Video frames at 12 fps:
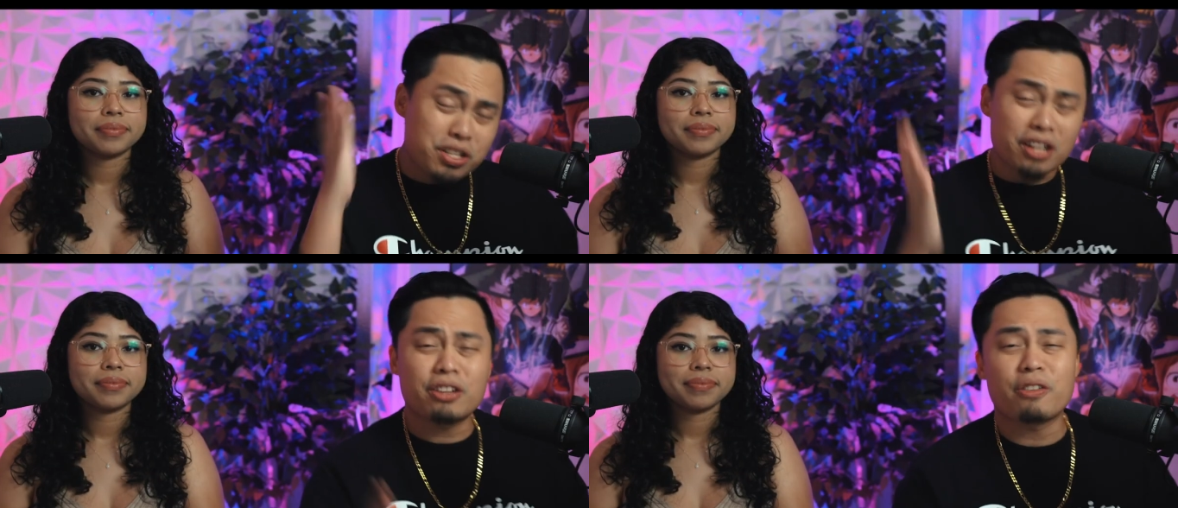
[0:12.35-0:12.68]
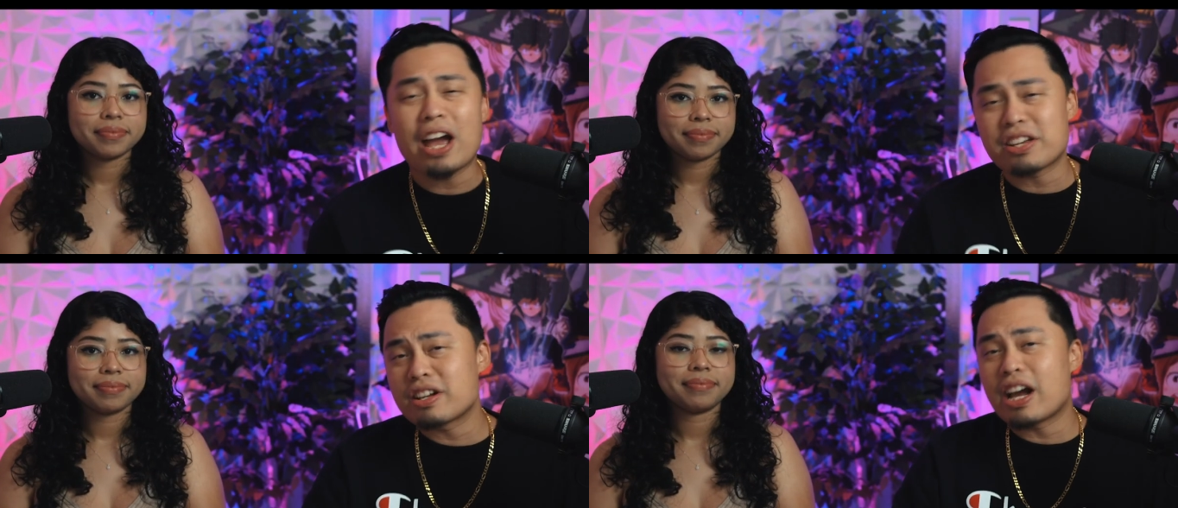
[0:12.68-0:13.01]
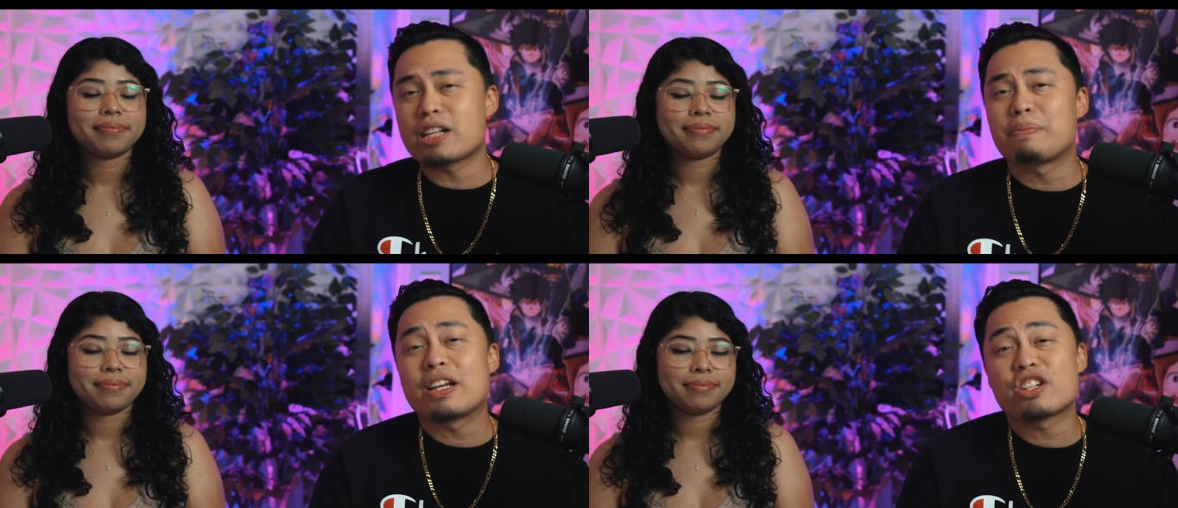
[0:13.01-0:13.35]
Speaker 1: we start the reaction
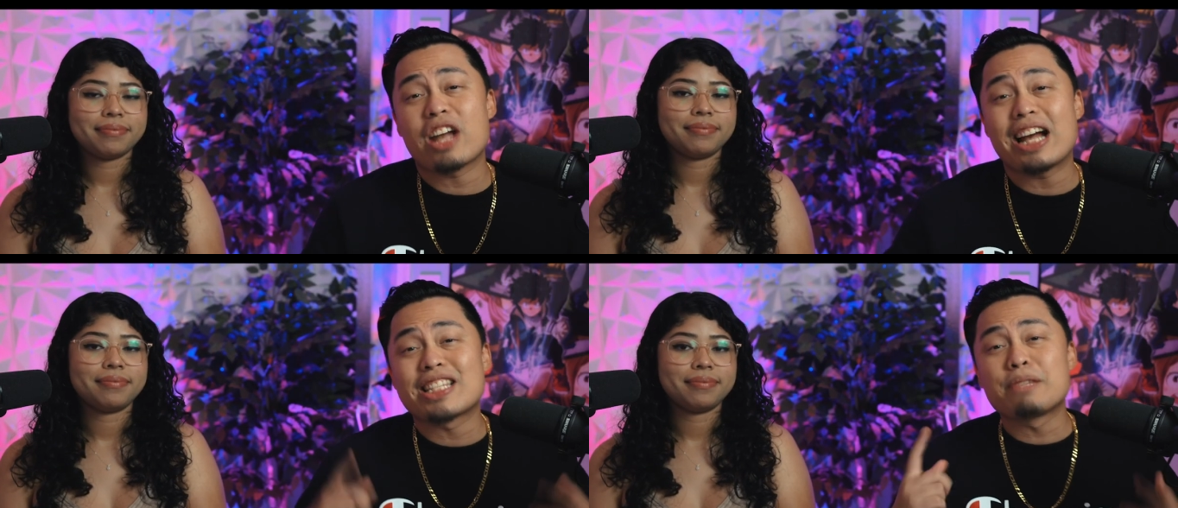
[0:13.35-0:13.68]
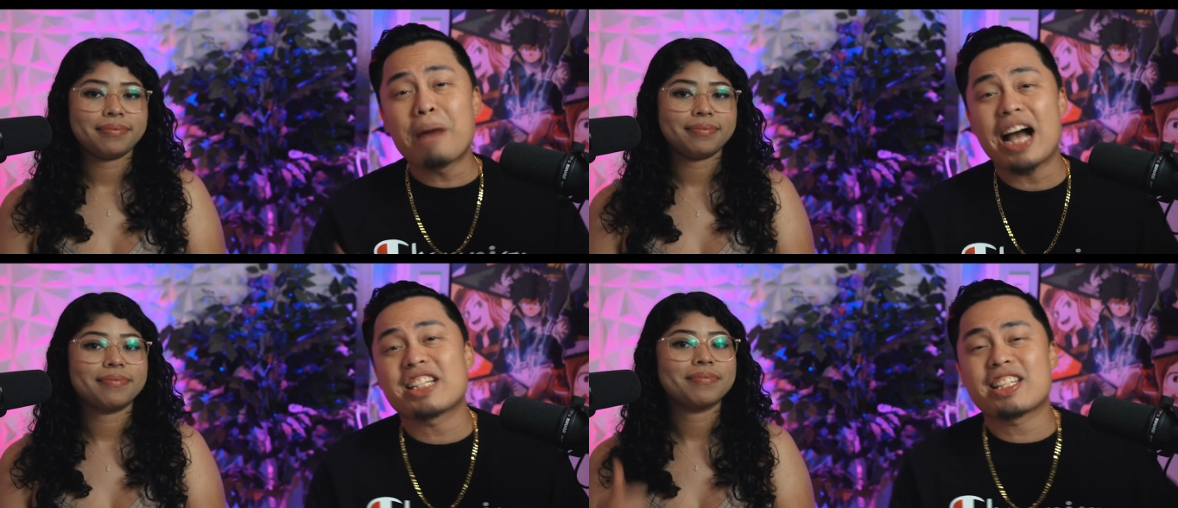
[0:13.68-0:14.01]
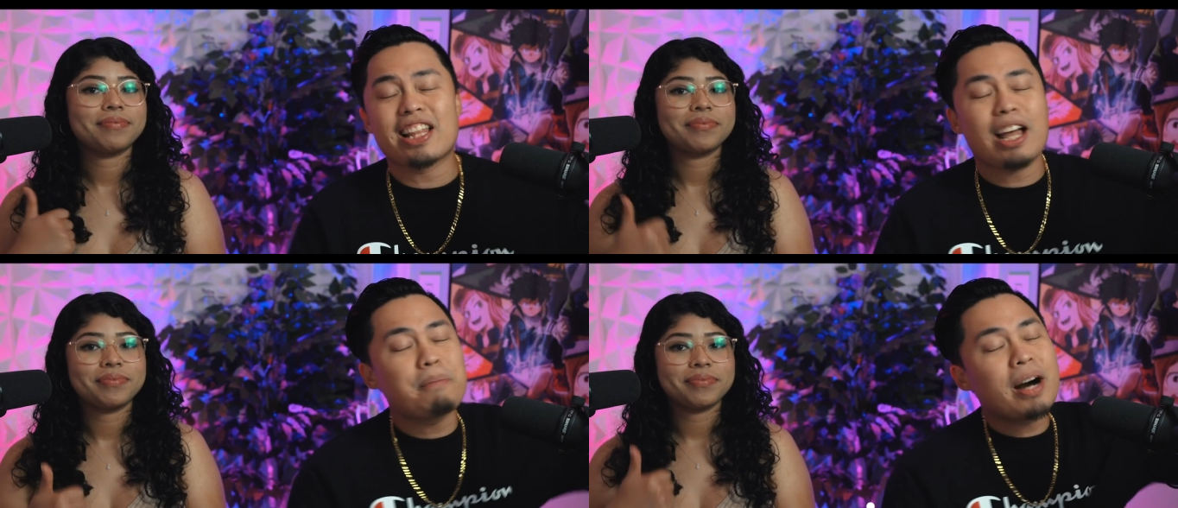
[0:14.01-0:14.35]
guys, make sure you guys smash
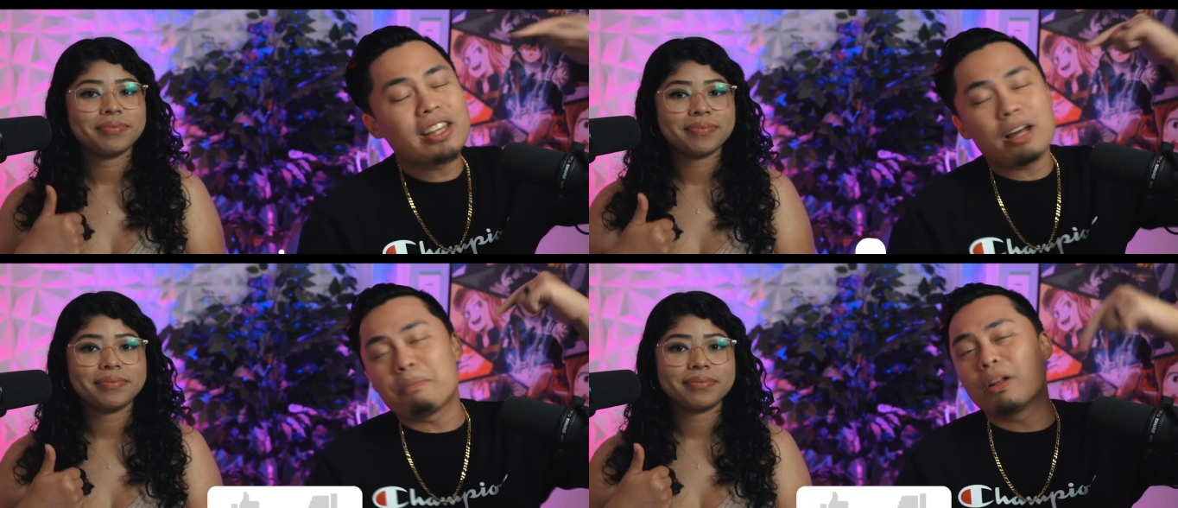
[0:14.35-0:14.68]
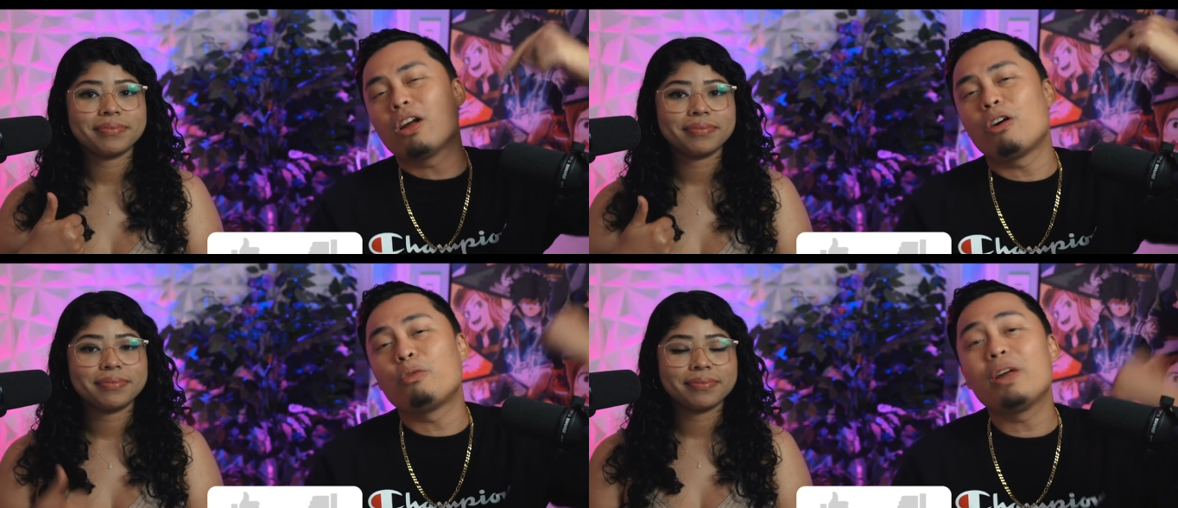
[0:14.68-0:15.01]
the like button down below,